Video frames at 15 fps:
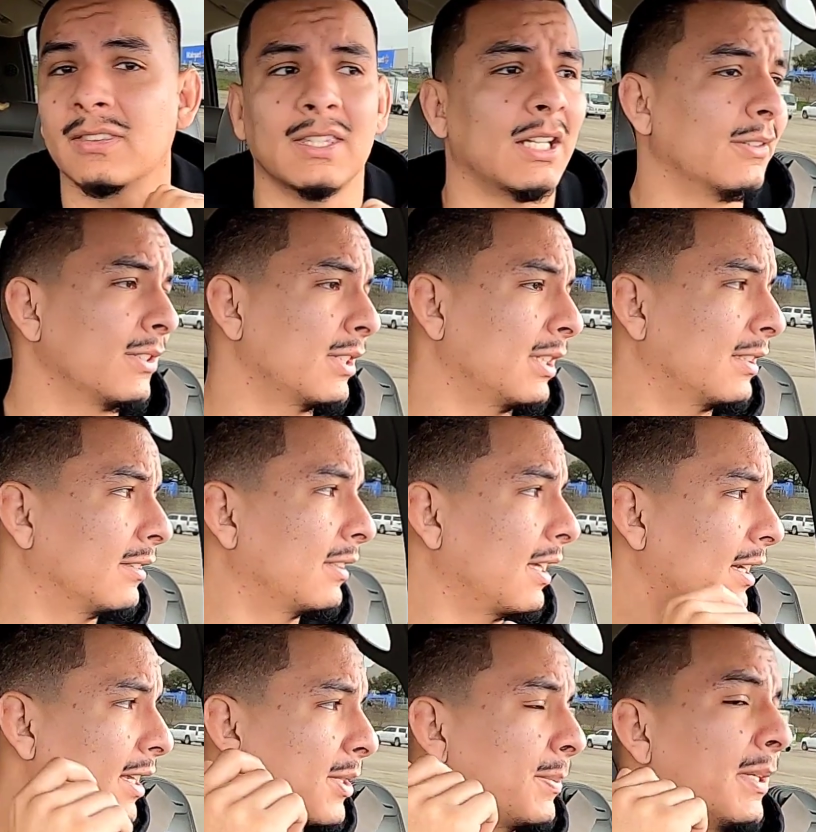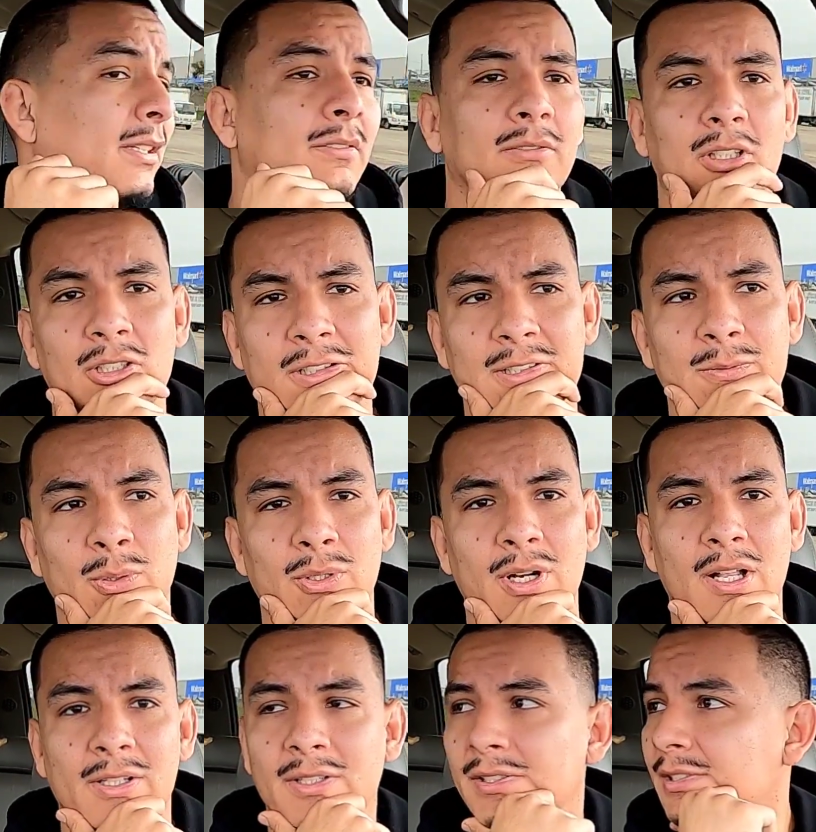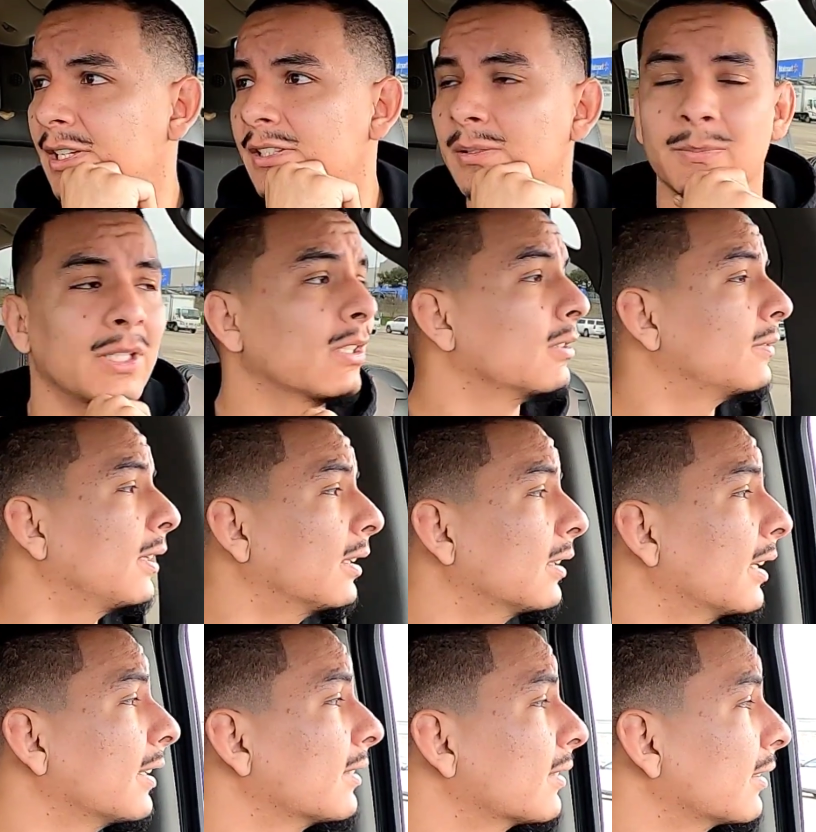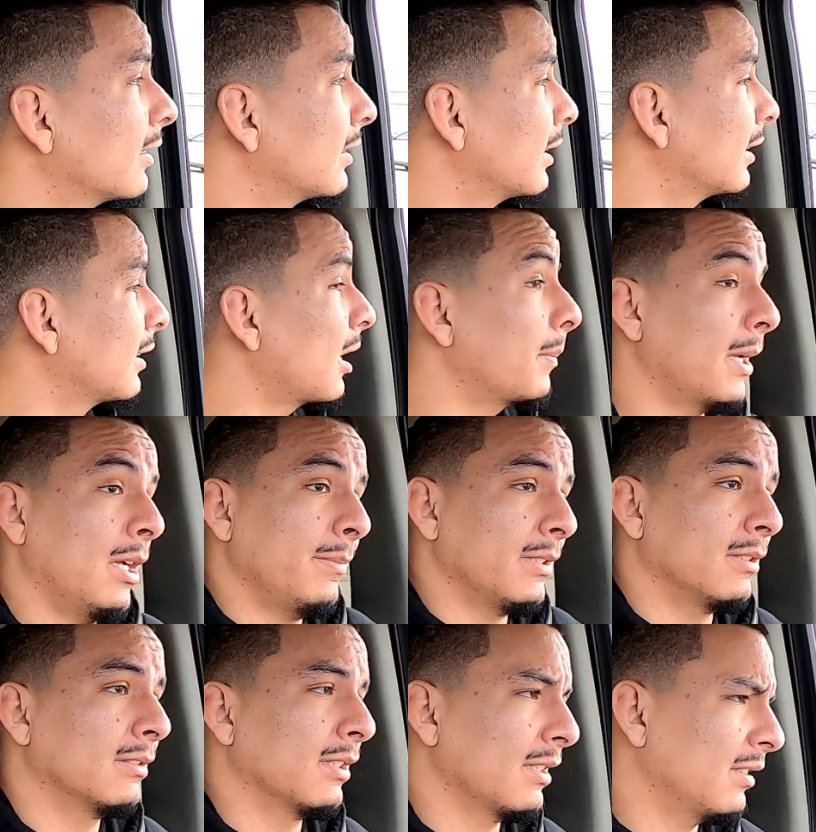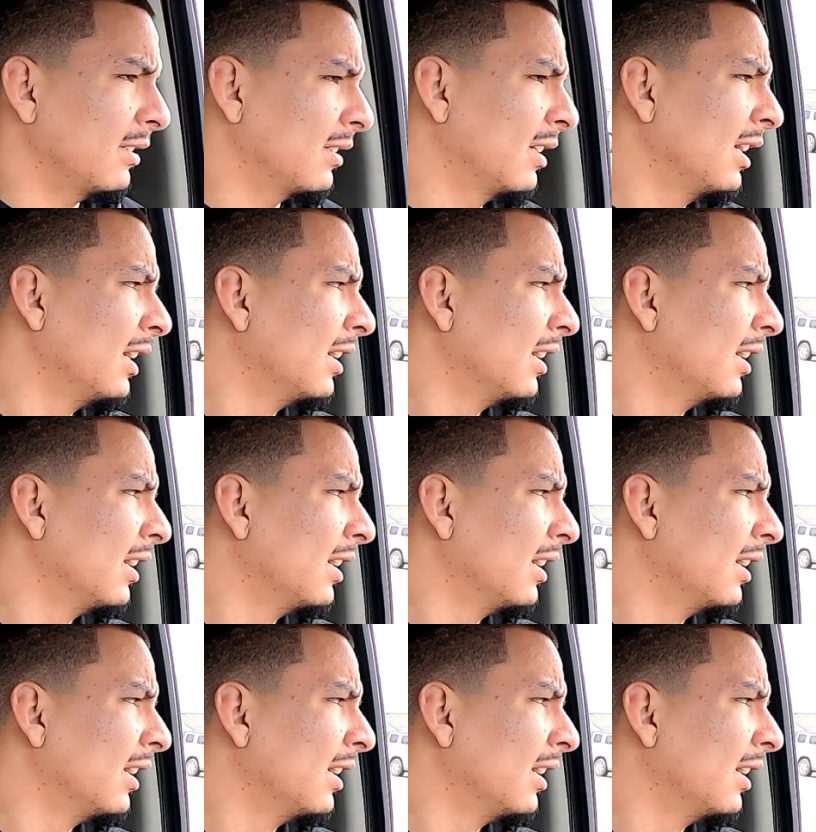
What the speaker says: That was it. Then I spent $34 to get some yellow fog lights, and then I'm happy. That's it.